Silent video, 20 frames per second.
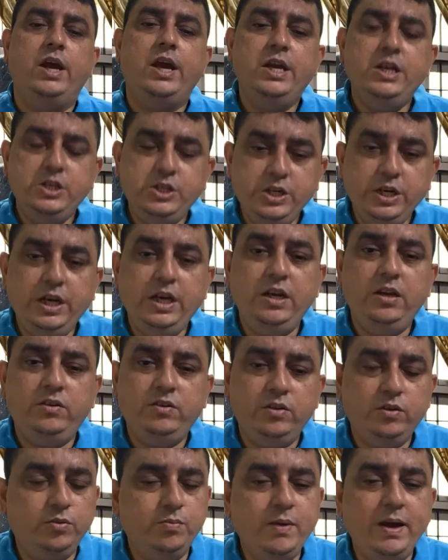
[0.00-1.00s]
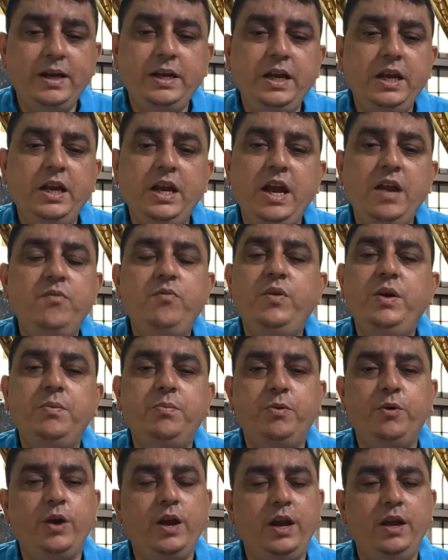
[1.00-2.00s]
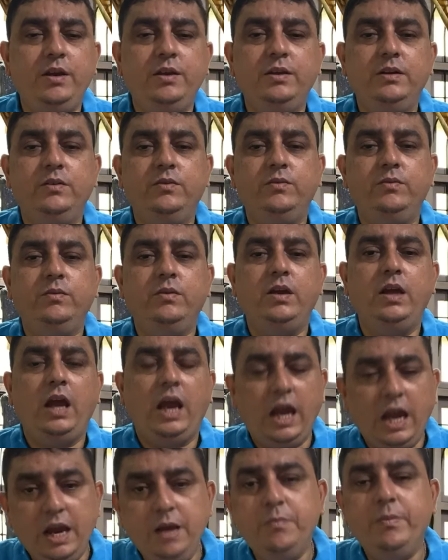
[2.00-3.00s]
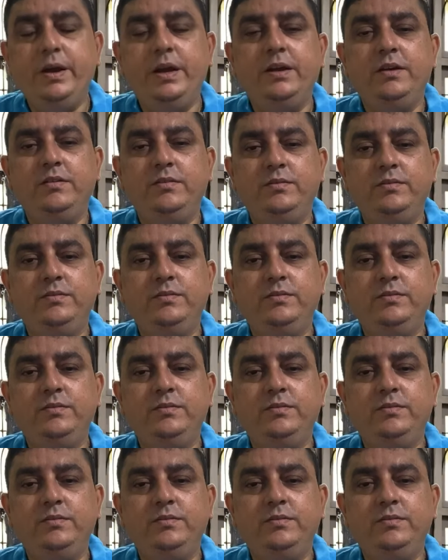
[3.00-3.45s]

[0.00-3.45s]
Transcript: In Jesus' mighty name we pray. Amen.